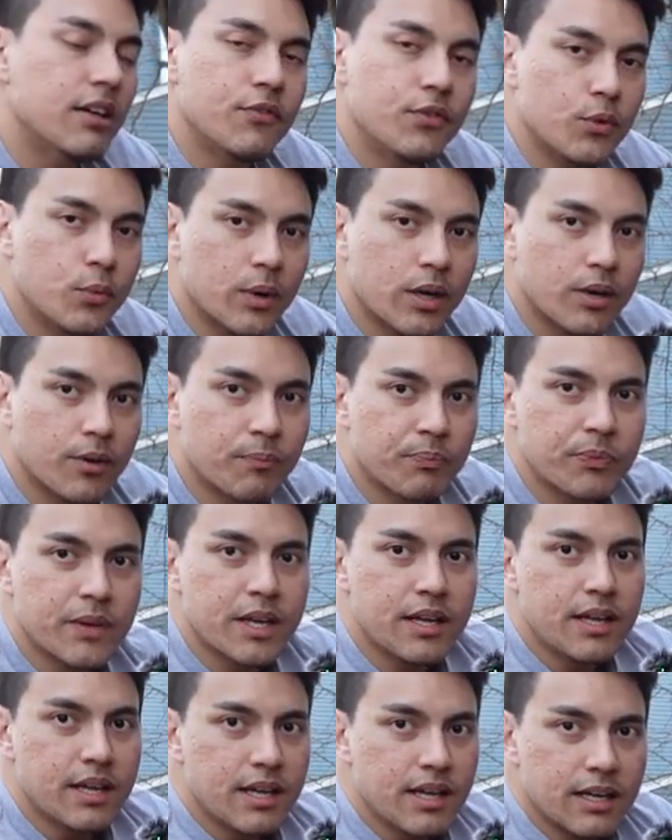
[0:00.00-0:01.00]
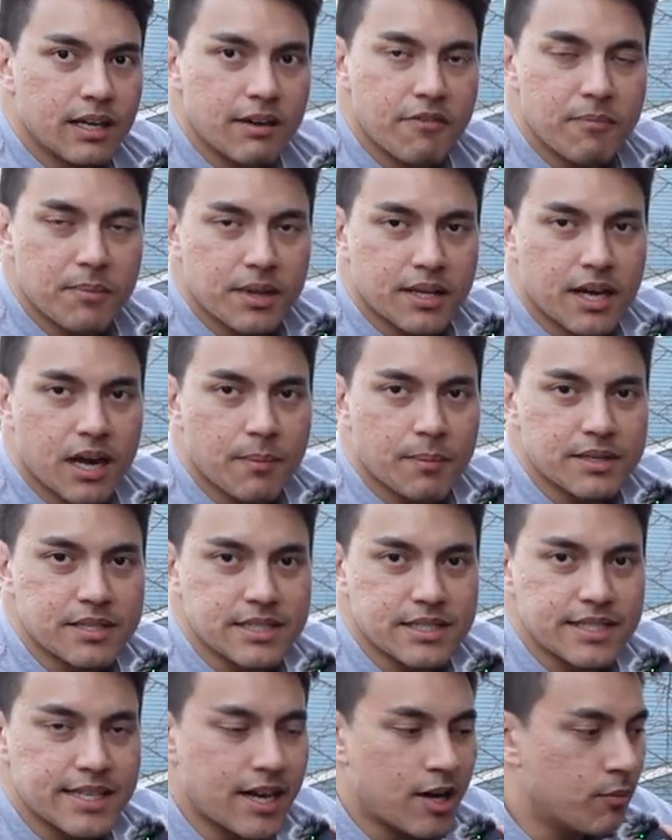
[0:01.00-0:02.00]
if you will, leave them in the
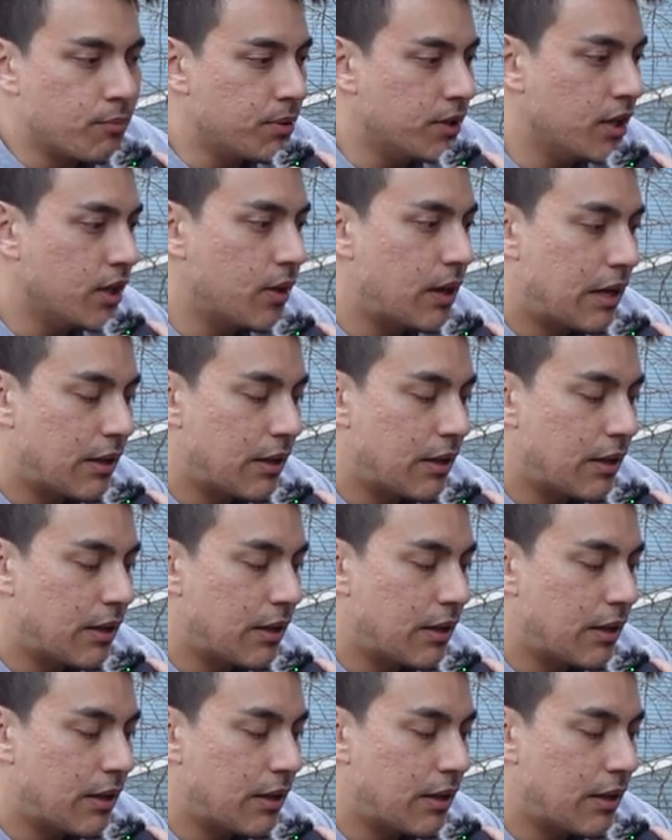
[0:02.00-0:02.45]
comments down below.